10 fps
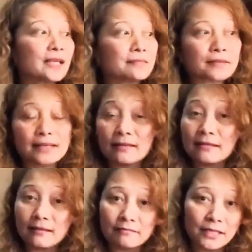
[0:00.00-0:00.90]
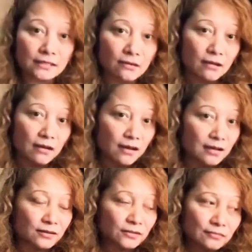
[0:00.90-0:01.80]
I'm gonna let my dog
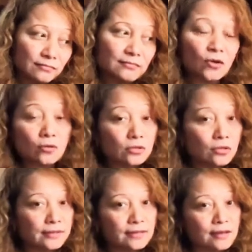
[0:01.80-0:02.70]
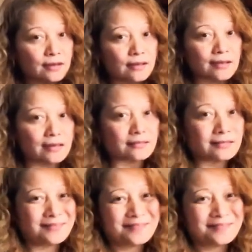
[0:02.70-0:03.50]
out. Hold on, guys.